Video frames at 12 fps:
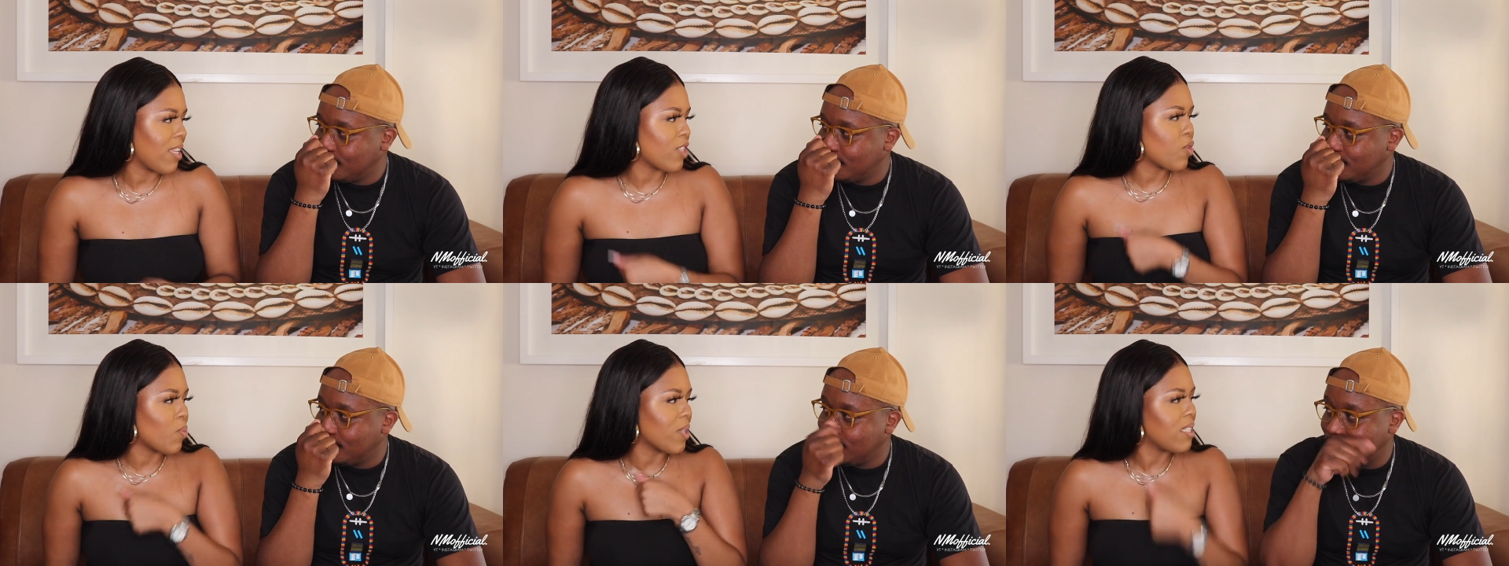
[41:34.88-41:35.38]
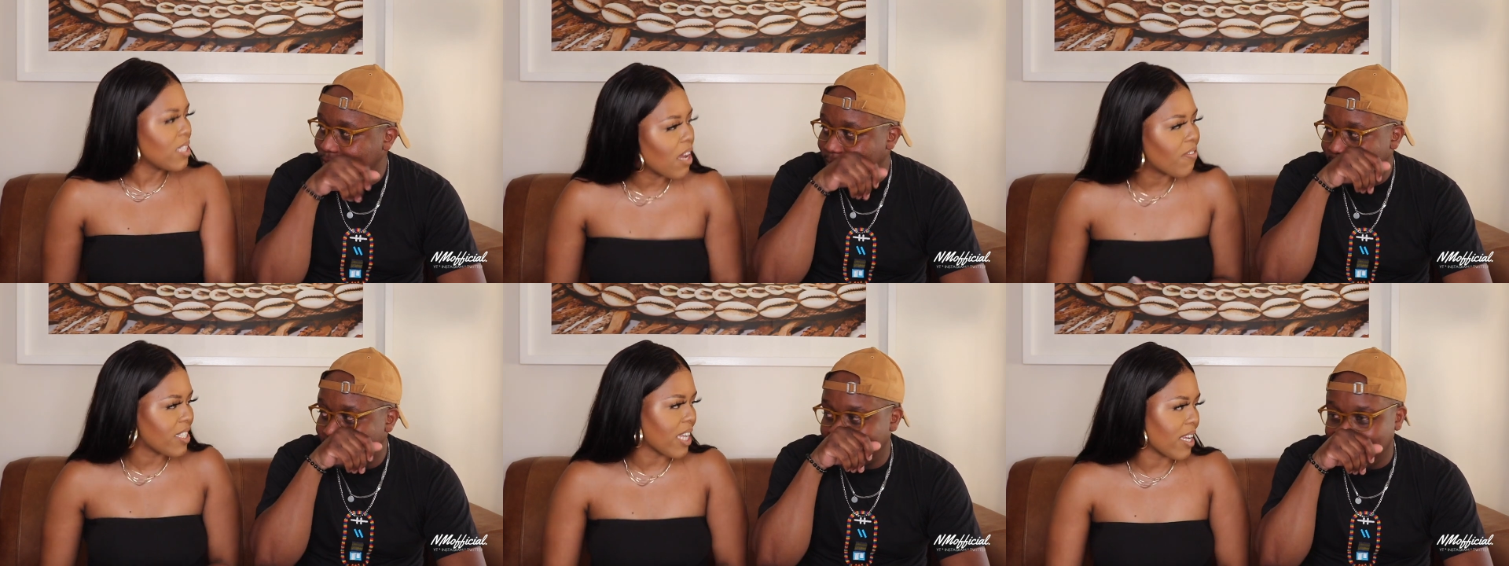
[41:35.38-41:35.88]
Speaker 1: that you will
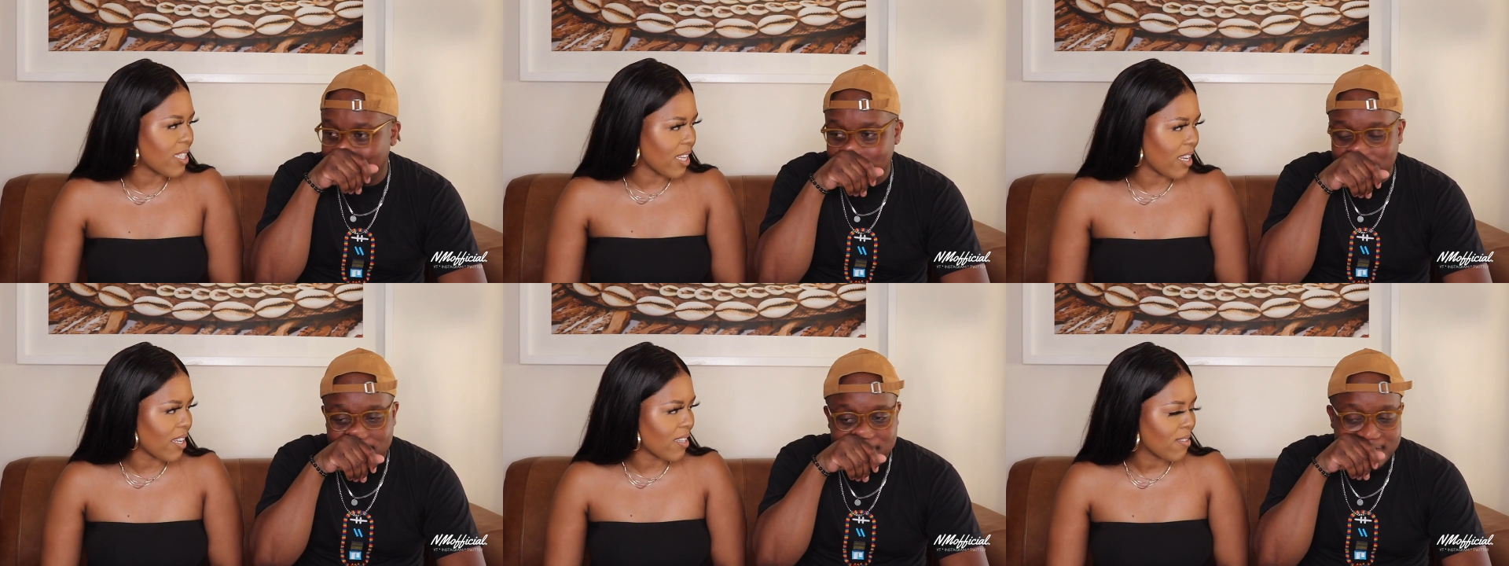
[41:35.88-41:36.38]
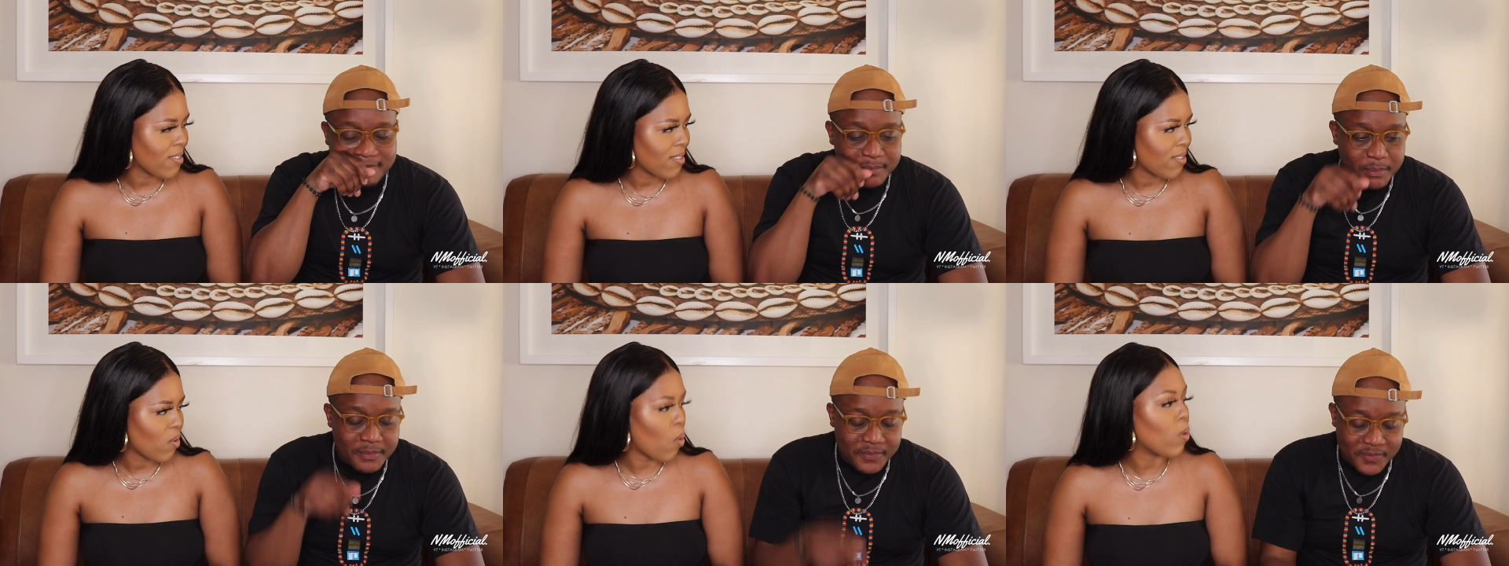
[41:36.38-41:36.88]
never date again,
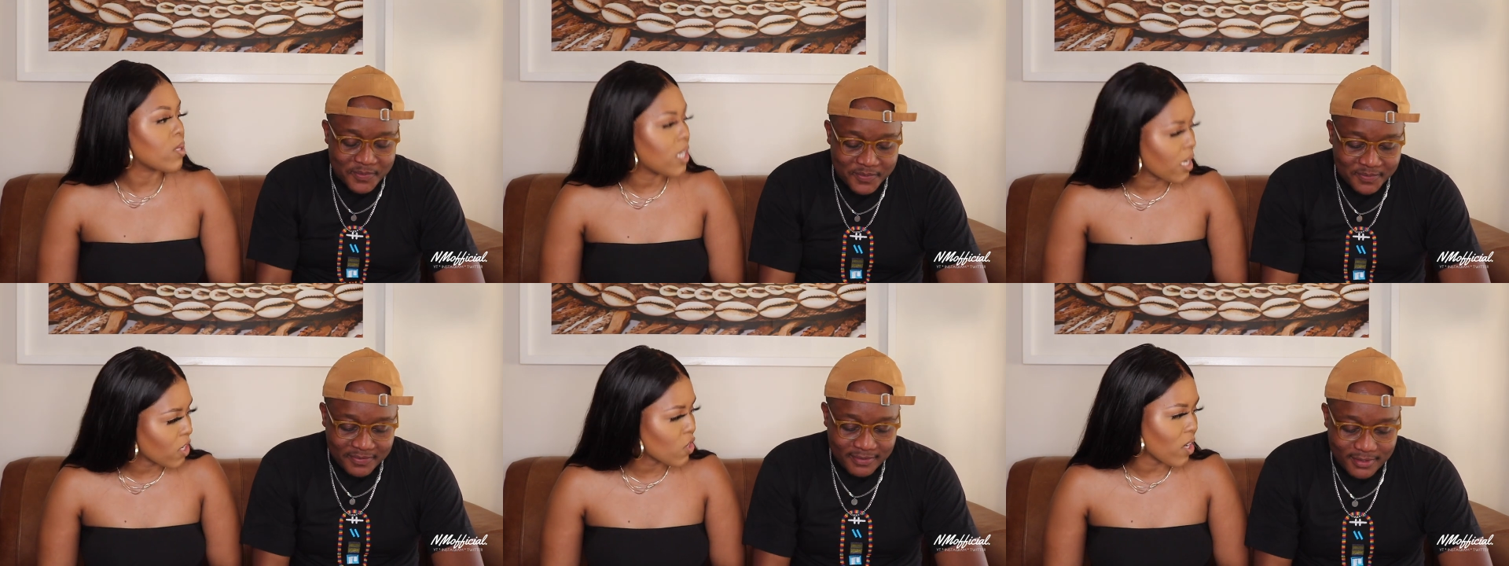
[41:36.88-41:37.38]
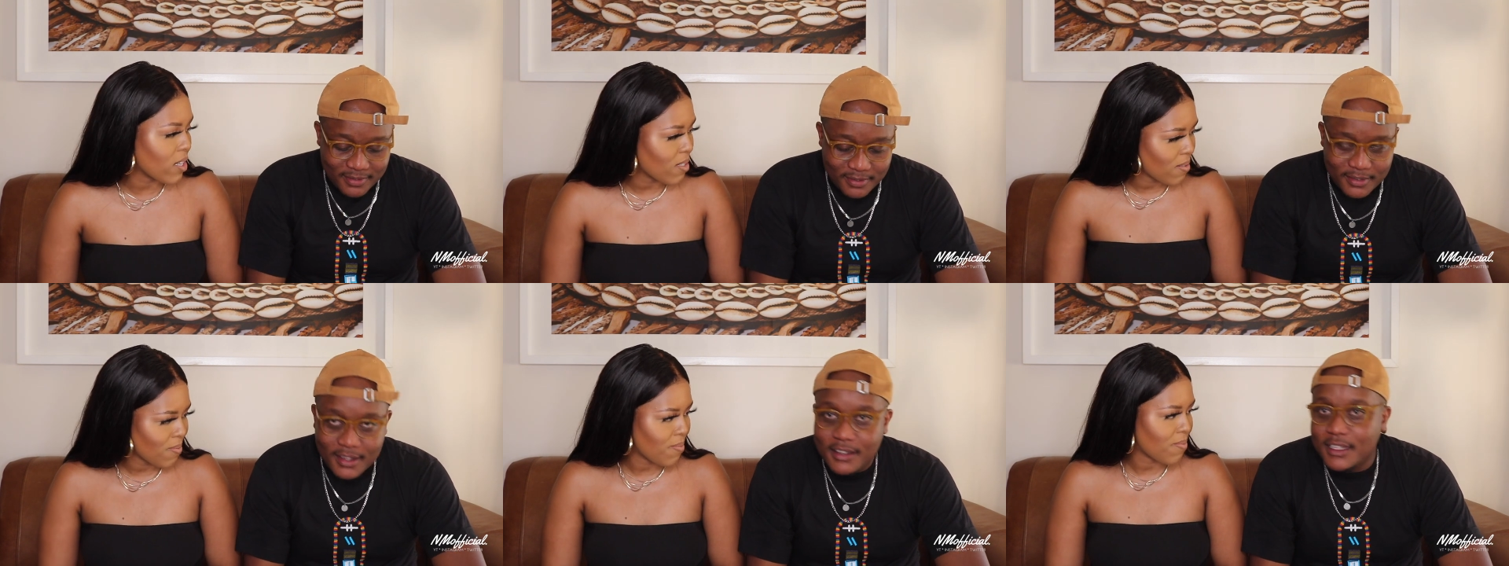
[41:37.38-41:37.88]
or take a shot.
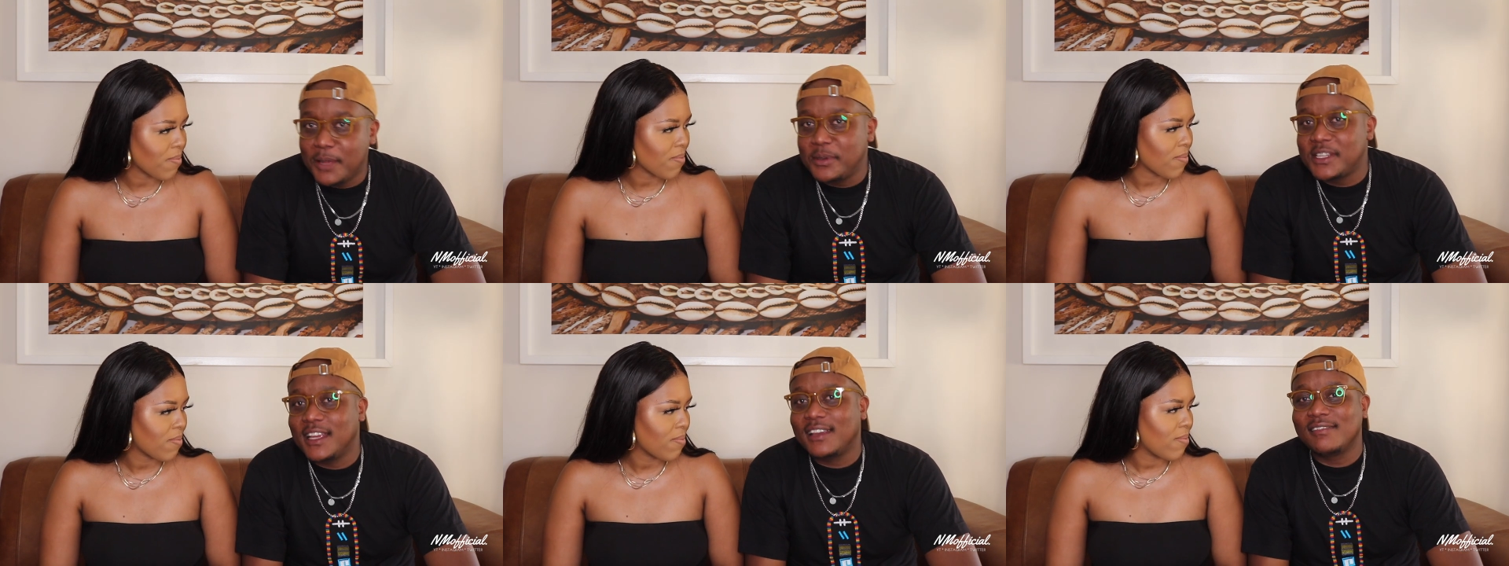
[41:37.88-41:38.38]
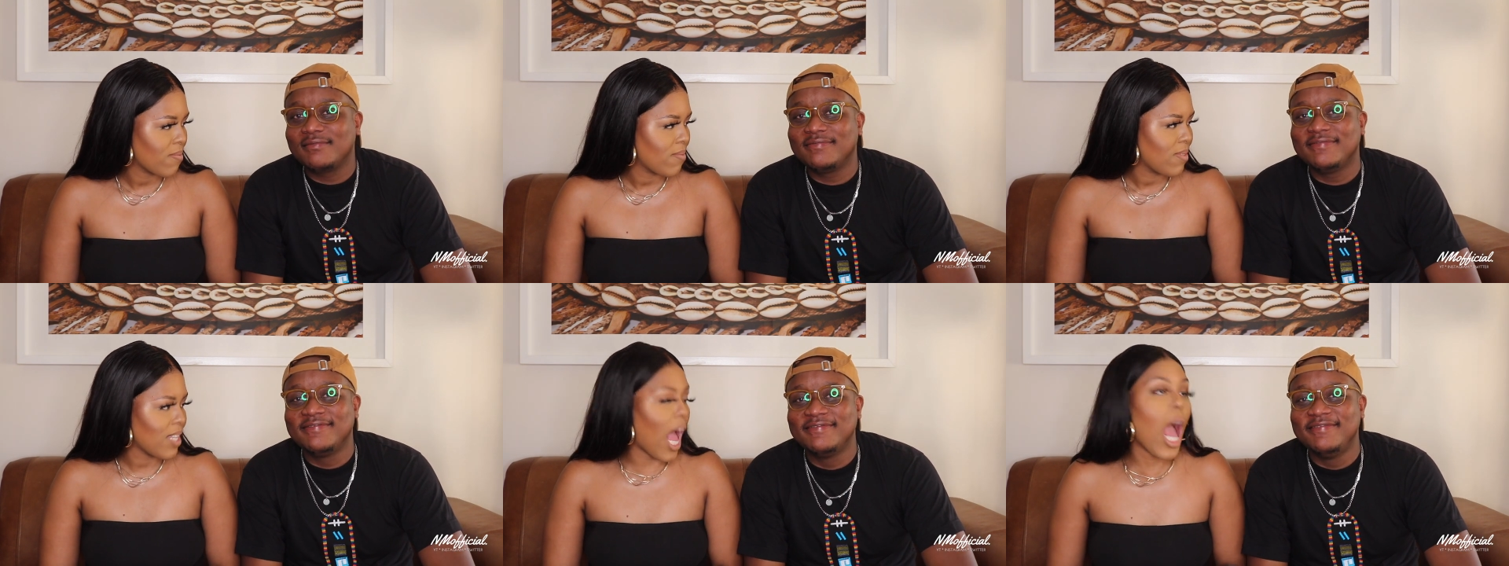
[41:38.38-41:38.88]
What are you saying?
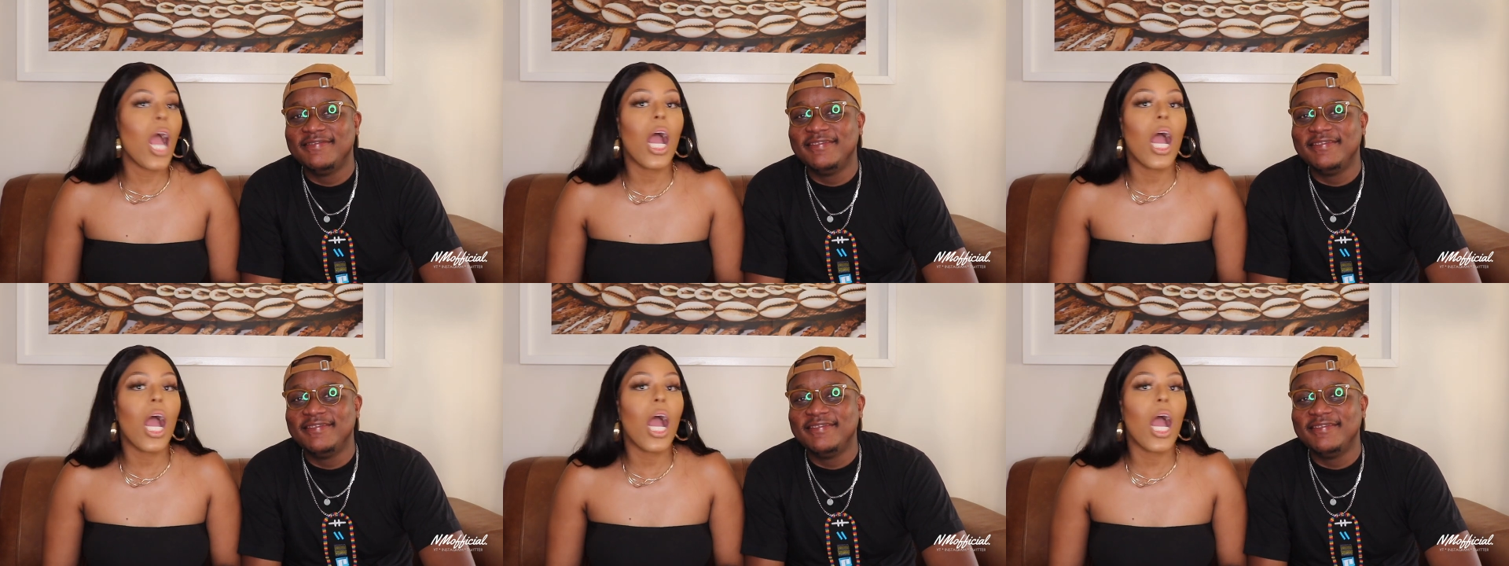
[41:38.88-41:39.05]
No.